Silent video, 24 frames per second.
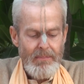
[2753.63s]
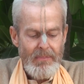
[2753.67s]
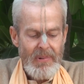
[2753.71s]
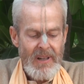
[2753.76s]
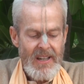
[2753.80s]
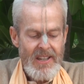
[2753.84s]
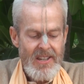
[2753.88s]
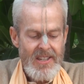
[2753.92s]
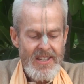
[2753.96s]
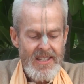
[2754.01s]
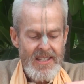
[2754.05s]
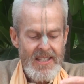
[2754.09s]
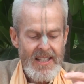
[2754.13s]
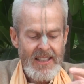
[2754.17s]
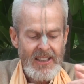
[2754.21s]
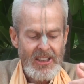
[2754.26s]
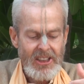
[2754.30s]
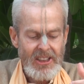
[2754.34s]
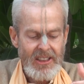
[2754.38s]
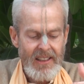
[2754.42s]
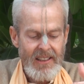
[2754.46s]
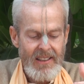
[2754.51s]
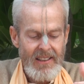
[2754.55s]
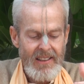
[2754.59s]
By
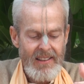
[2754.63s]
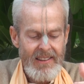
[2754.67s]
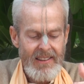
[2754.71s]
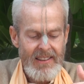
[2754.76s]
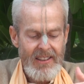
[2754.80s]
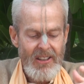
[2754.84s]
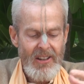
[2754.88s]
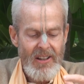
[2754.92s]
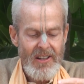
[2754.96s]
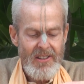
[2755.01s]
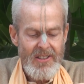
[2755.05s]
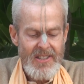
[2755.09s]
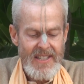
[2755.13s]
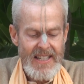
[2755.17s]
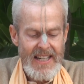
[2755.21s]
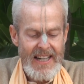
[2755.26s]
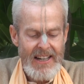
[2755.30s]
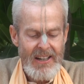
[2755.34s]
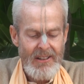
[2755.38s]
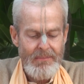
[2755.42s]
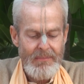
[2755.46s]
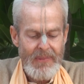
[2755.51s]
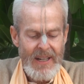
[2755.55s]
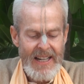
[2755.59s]
such thoughts,
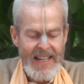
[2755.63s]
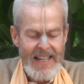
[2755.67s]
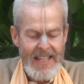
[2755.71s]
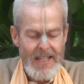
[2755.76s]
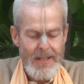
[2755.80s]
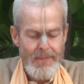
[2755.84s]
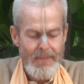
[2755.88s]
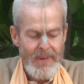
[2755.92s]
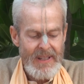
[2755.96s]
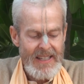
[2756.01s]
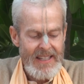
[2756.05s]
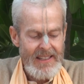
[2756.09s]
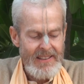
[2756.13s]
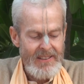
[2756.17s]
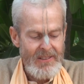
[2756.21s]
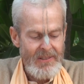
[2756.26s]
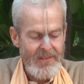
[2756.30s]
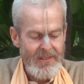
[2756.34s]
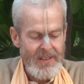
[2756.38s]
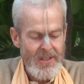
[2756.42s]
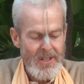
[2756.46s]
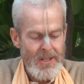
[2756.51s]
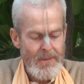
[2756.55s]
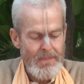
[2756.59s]
our minds begin to
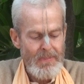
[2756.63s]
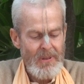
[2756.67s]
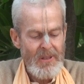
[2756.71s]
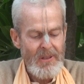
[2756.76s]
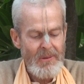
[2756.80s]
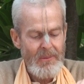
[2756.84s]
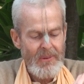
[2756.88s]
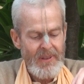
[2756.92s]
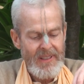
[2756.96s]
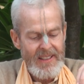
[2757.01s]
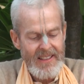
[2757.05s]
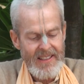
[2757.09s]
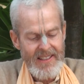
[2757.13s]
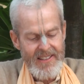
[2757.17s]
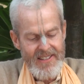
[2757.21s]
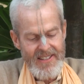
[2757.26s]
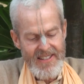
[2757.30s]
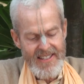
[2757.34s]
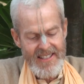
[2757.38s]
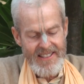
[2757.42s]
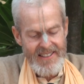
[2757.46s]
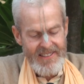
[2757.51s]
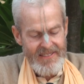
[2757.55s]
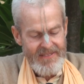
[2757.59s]
dispute with
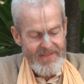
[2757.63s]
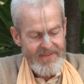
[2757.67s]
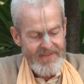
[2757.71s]
us.